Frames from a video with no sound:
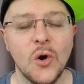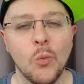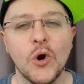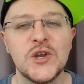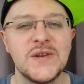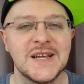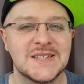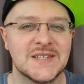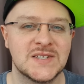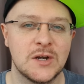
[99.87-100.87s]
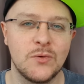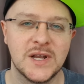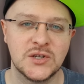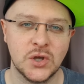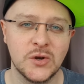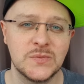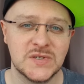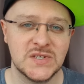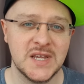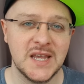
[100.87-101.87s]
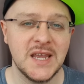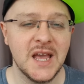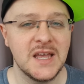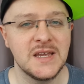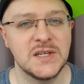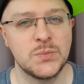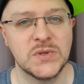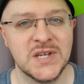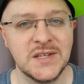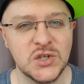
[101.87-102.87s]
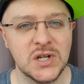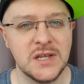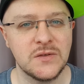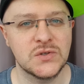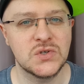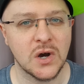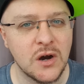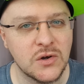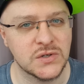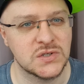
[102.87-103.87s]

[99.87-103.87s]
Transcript: What you necessarily don't see is potentially the darker